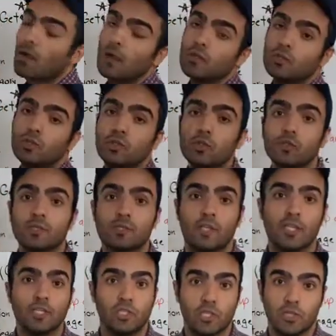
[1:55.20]
choose
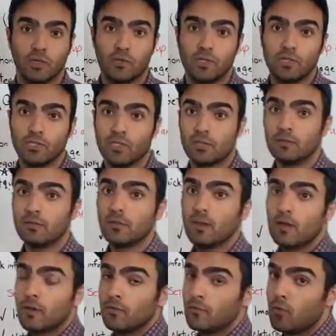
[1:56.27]
lead generation
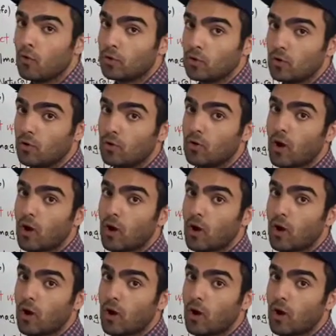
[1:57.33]
for your